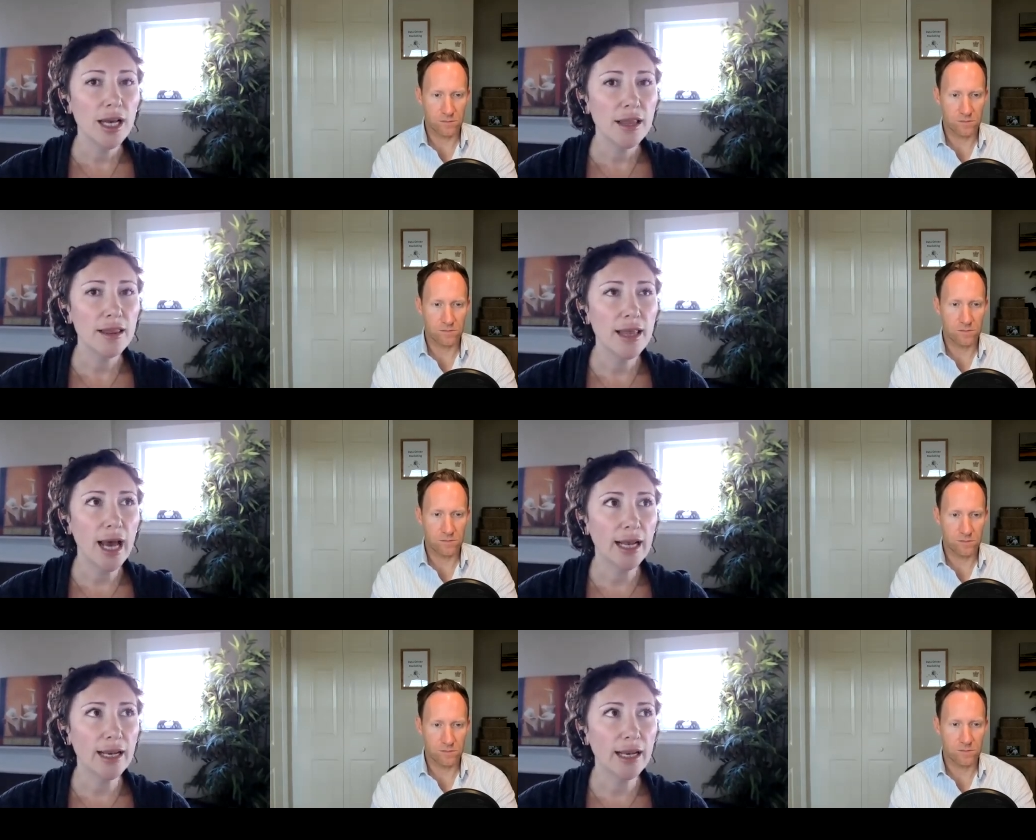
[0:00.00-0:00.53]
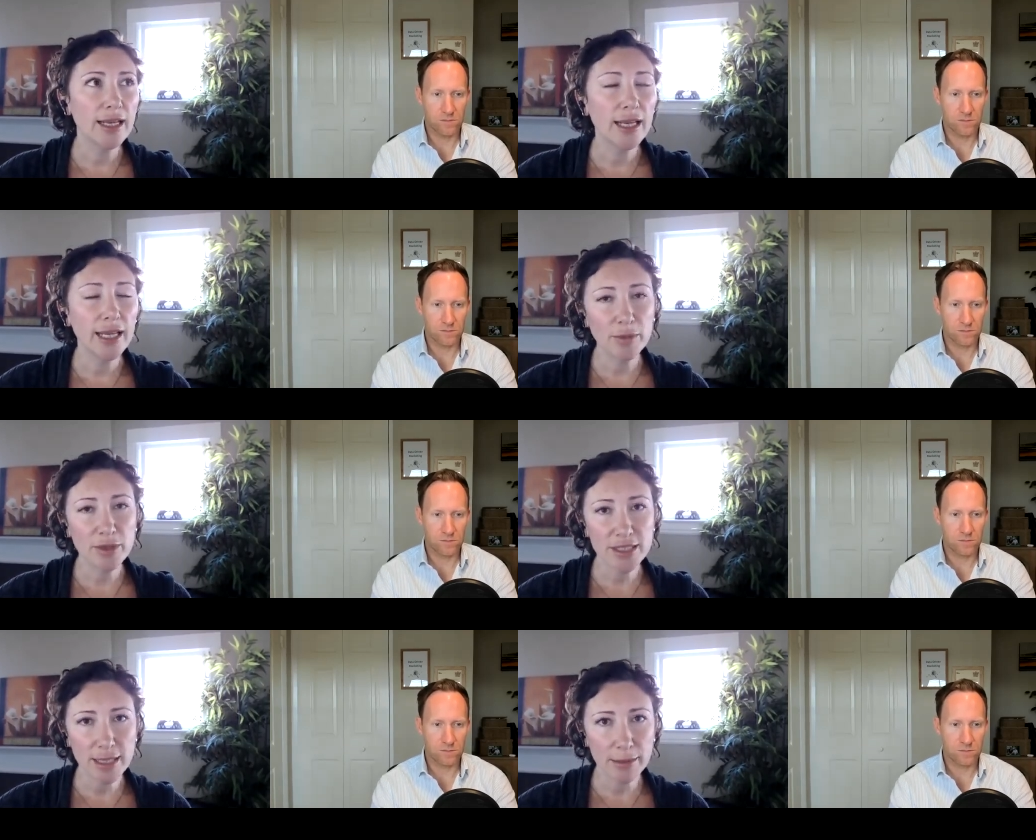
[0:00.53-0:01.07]
Speaker 1: that
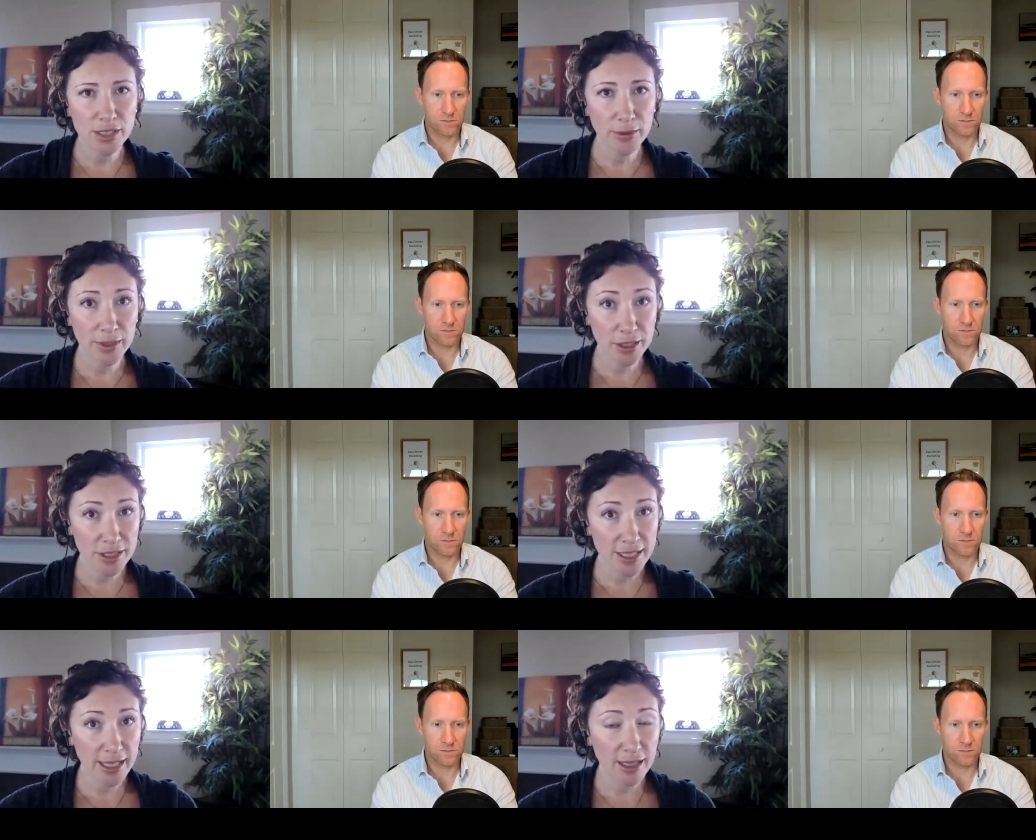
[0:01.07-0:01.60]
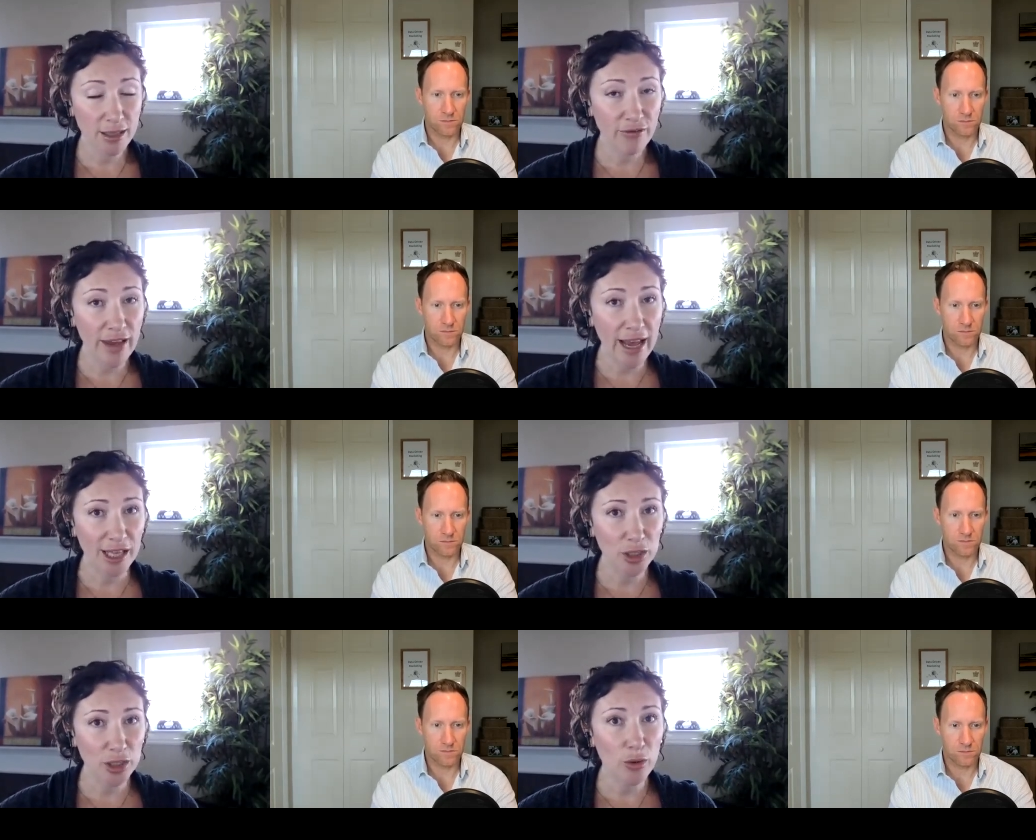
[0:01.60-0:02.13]
enables them to understand the
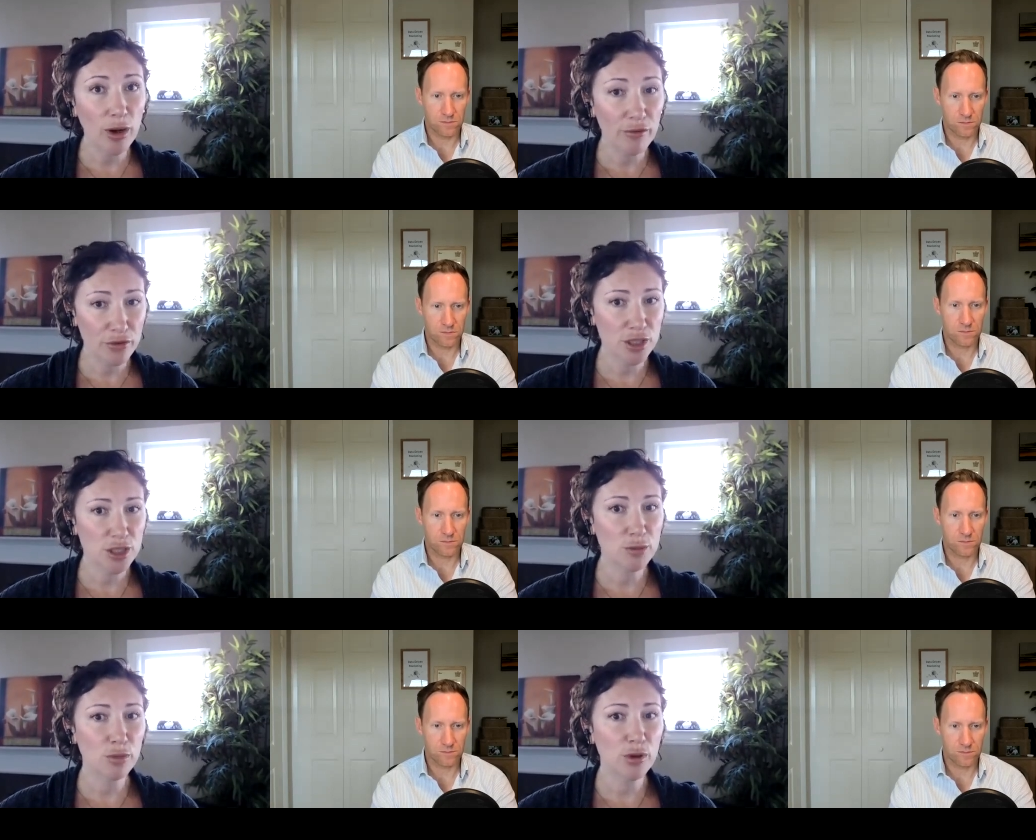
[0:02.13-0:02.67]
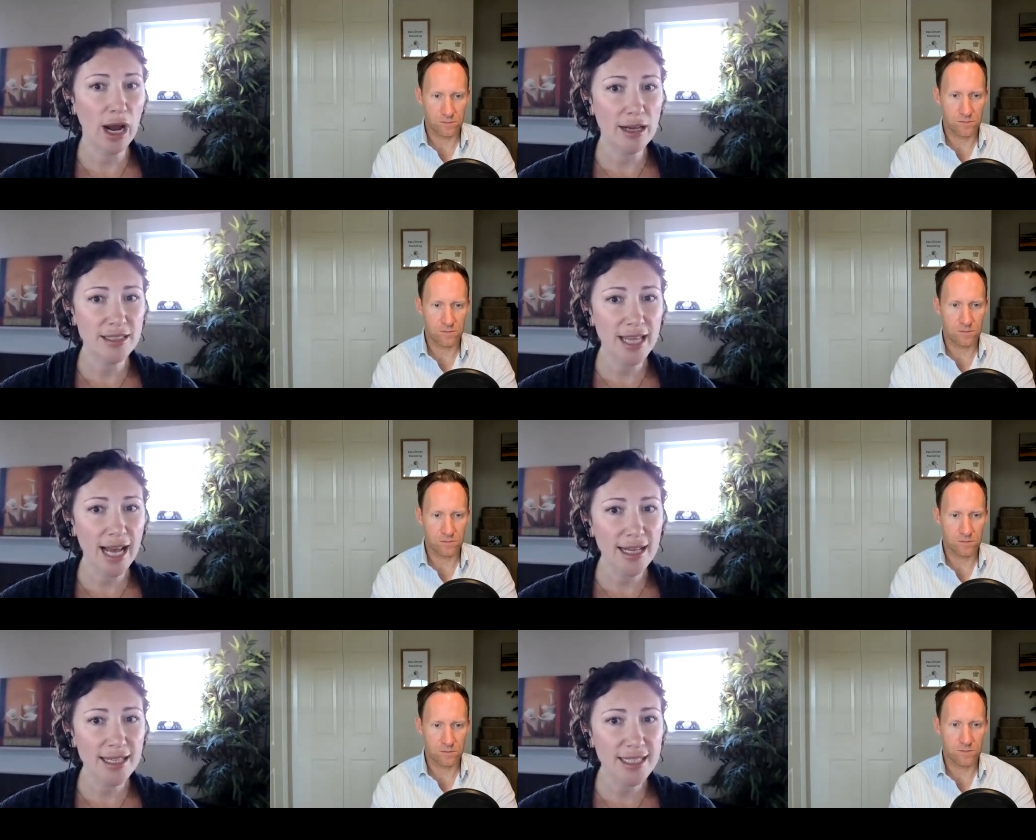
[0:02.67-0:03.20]
value of this
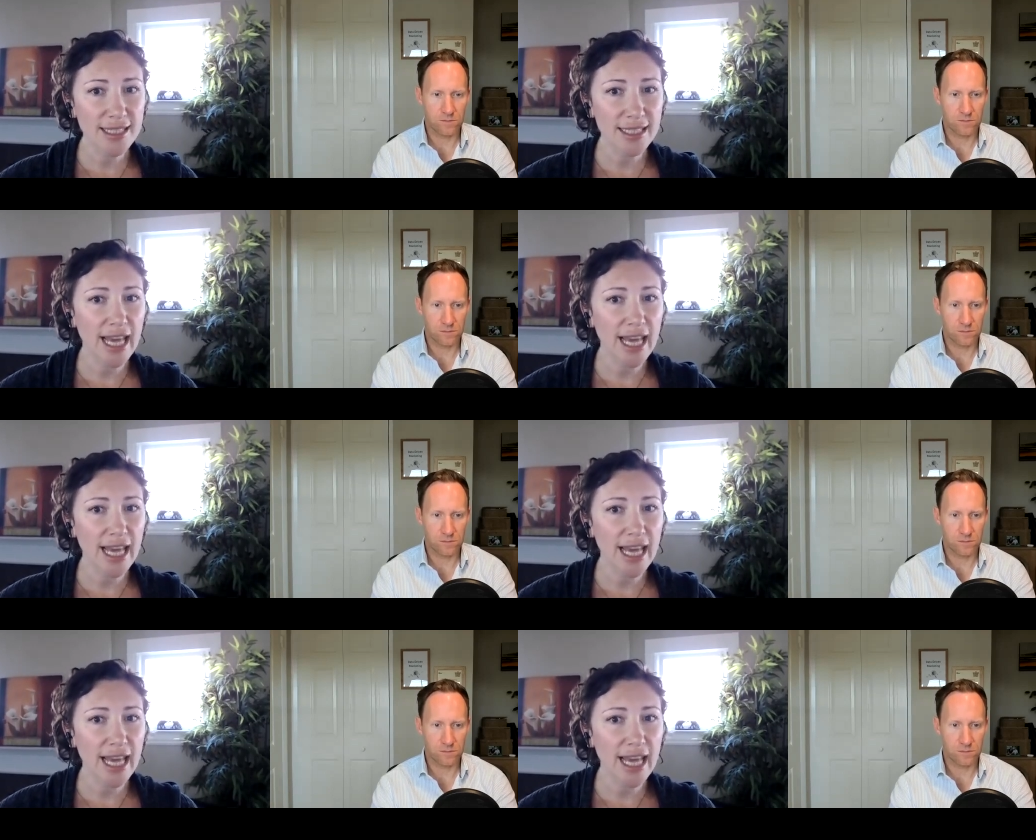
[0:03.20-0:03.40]
process.